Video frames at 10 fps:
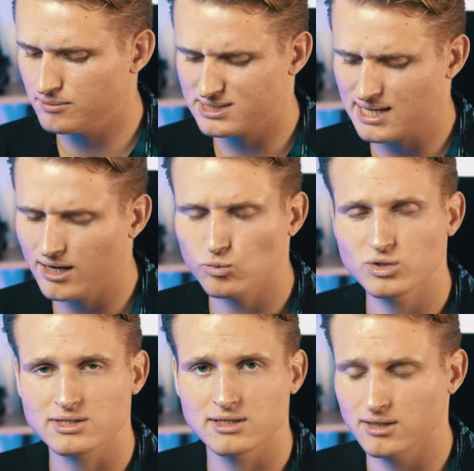started
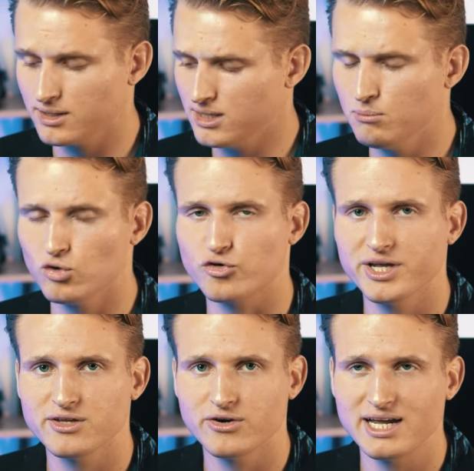with the ebook
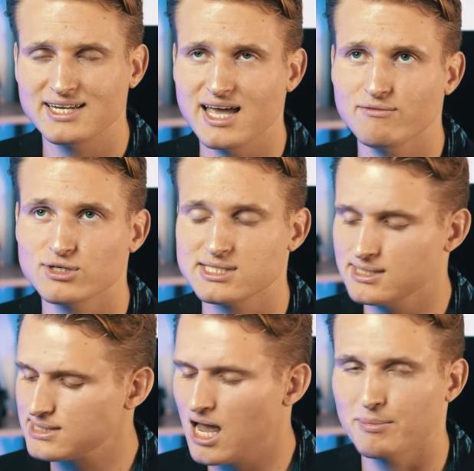reader and ever
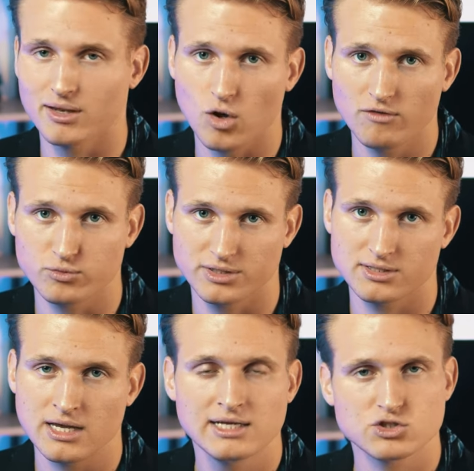since I'm in love with it.